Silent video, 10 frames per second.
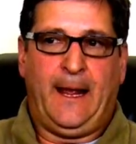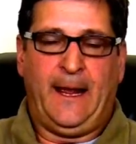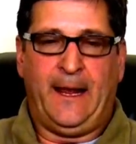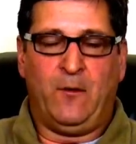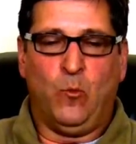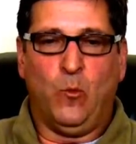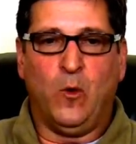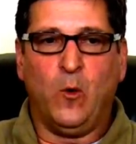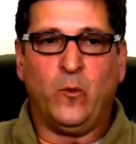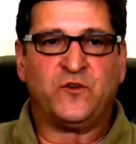and
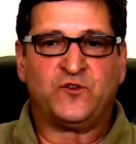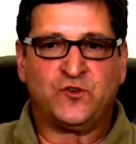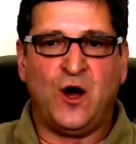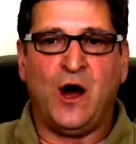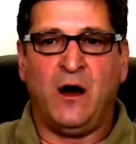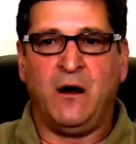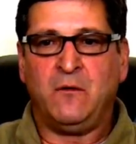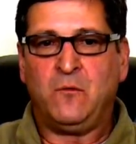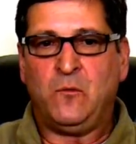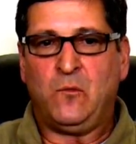what we
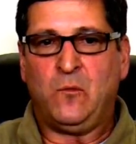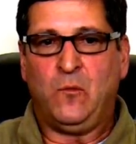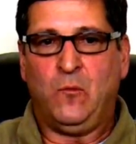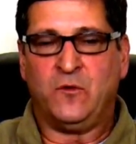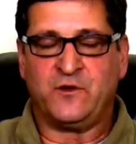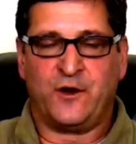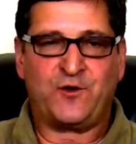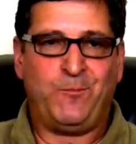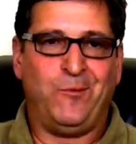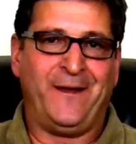saw was
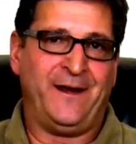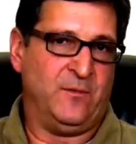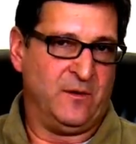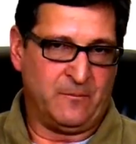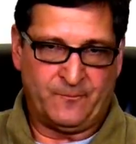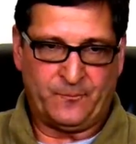unexplainable.